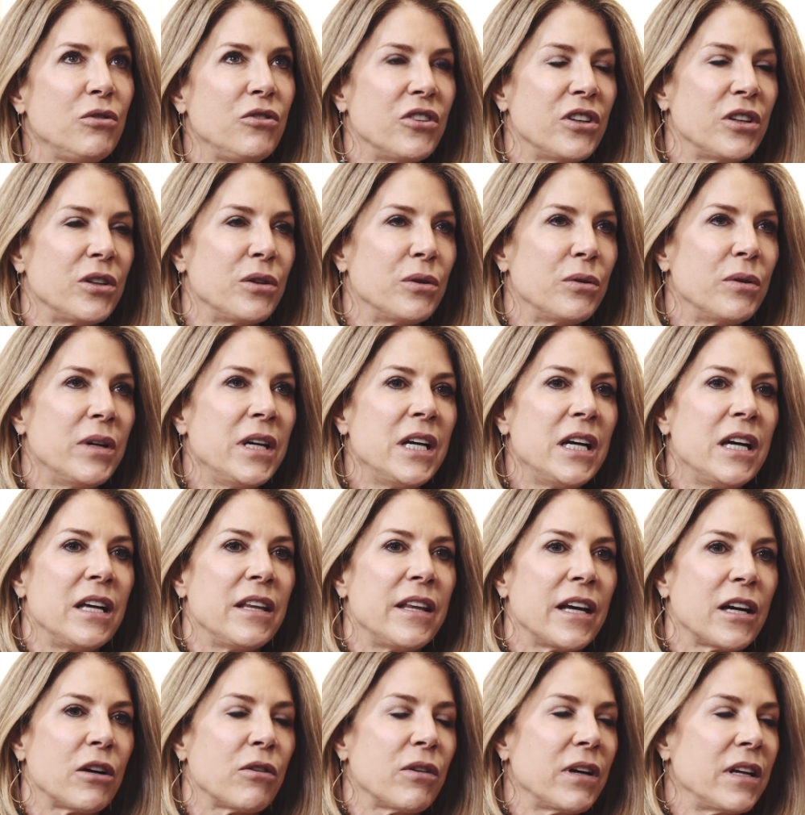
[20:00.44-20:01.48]
do
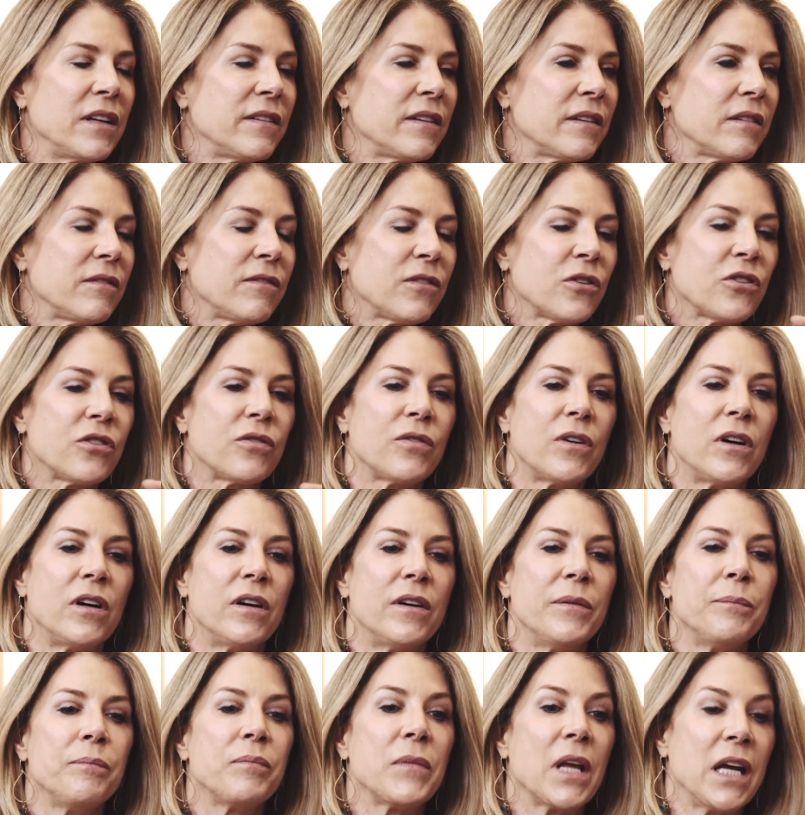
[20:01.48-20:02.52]
that creates, first of
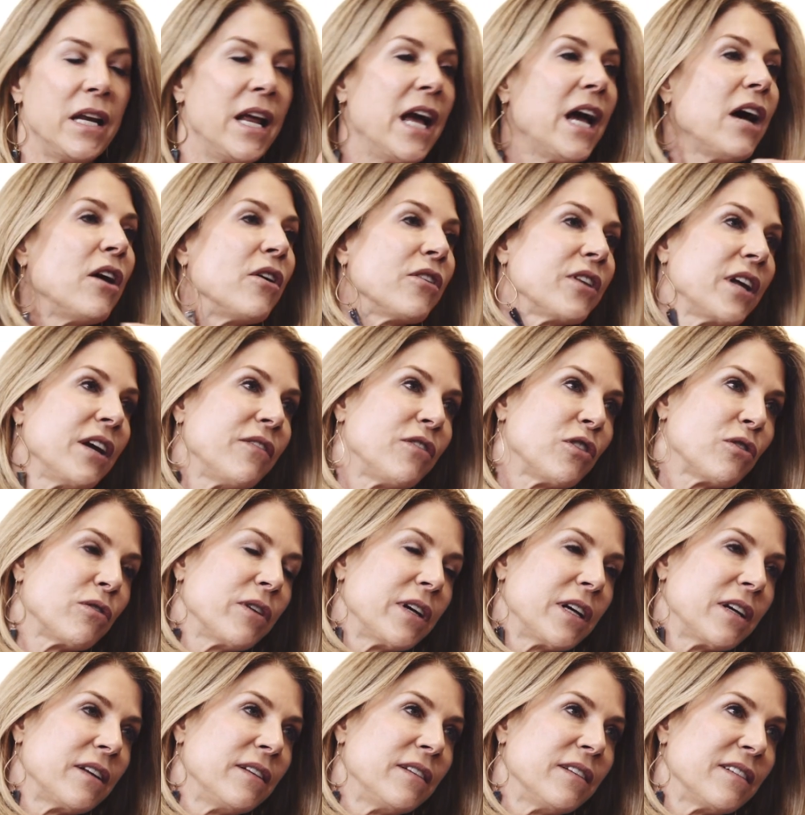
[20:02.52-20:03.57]
all, in health, you have to
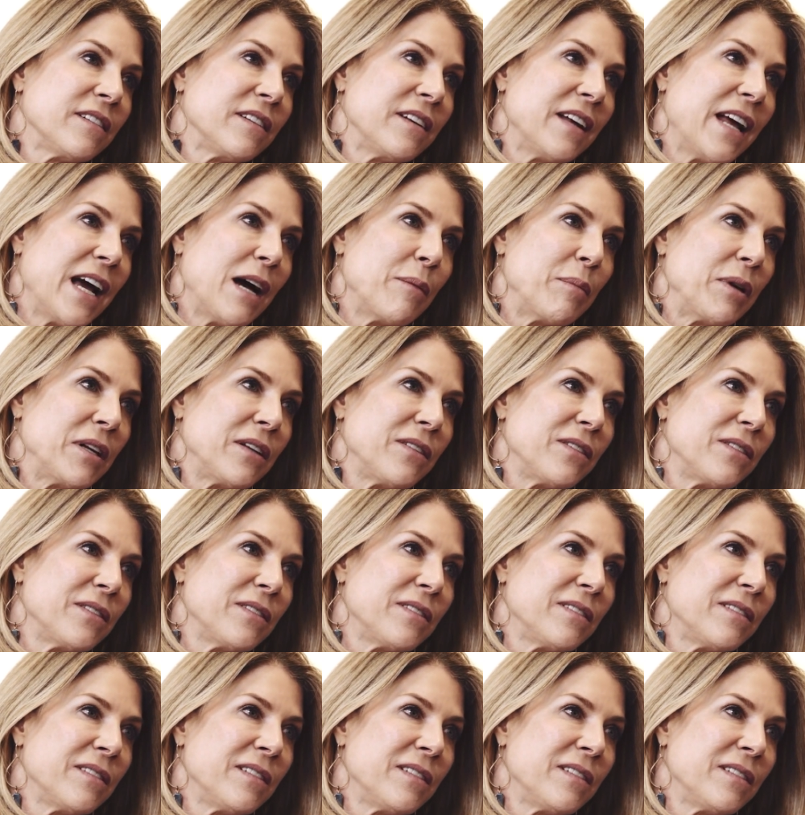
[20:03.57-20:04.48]
create consistent habits.